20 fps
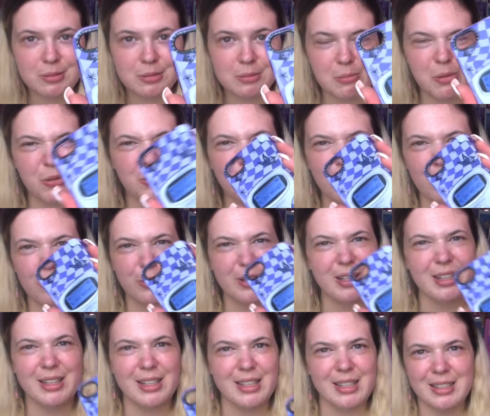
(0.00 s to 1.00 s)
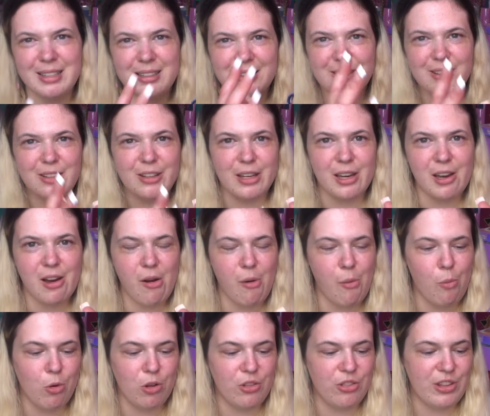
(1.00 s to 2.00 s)
but not really like
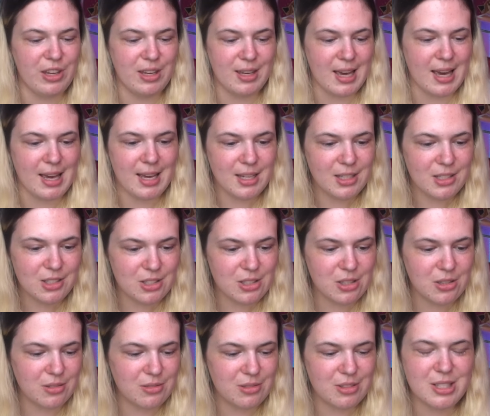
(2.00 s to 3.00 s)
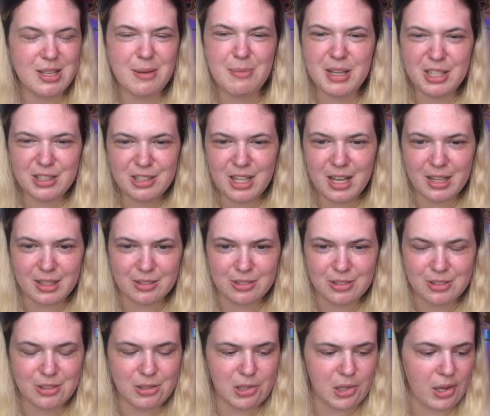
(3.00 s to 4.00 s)
want the case. Does that make
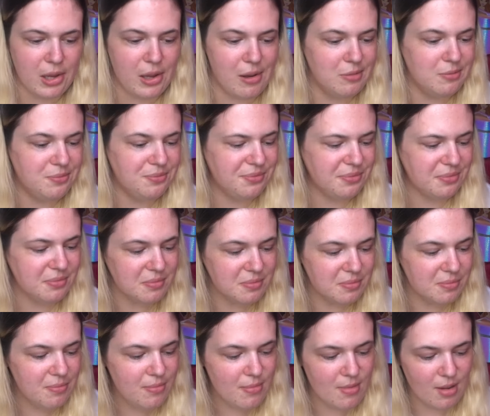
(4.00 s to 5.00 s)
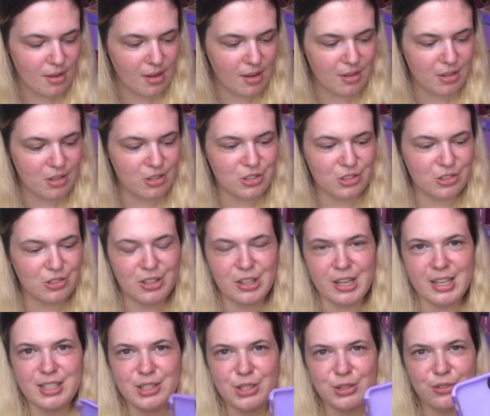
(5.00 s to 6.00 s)
sense? Like, because
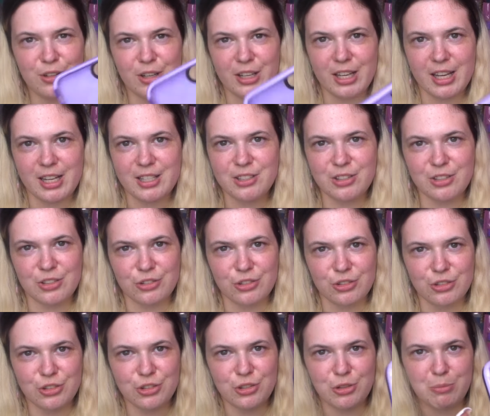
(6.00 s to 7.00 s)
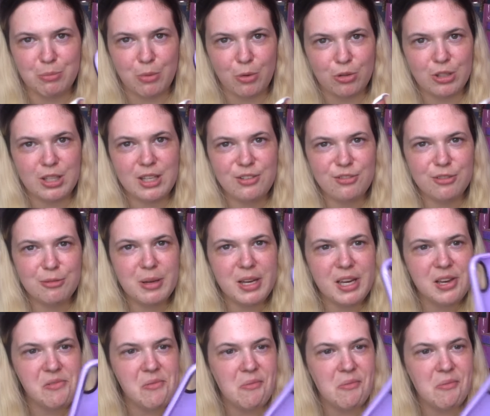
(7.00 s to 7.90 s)
Casetify cases are just too bulky for me.